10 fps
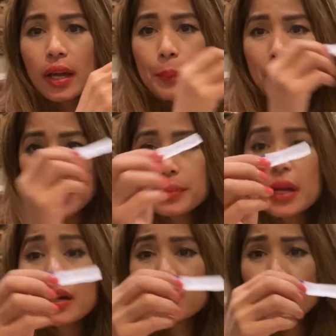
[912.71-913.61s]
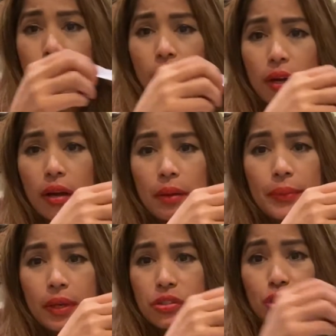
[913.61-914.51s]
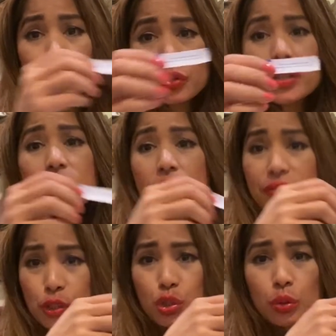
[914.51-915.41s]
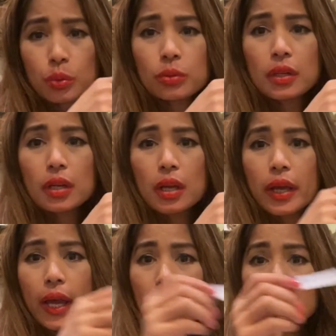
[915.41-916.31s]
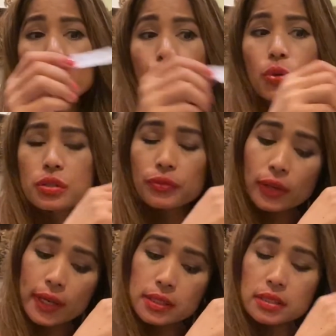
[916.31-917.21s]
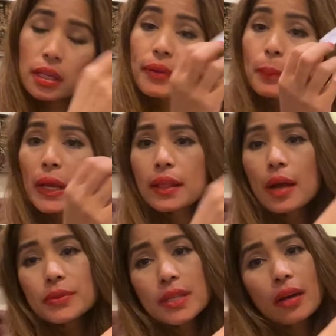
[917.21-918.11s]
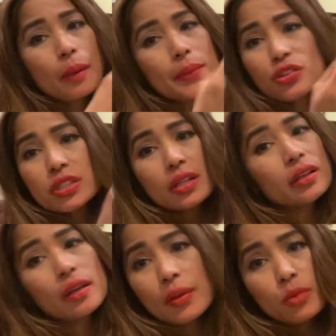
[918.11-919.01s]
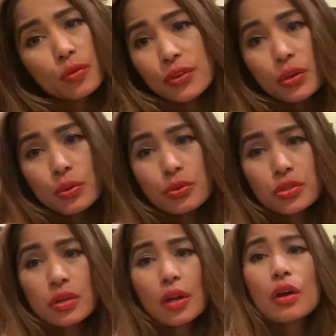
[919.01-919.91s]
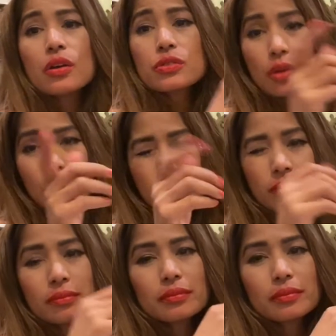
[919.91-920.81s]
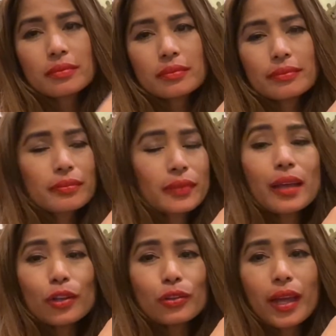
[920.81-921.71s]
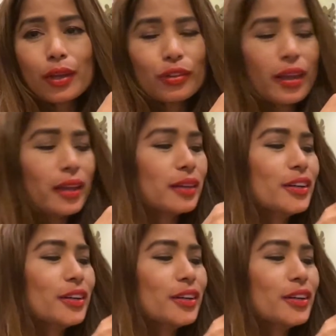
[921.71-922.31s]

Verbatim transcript: I mean, I'm gonna show you love because you deserve it too. And for those of you guys that's giving me a thumbs down, I mean, you're still giving me views. So thank you, thank you, thank you.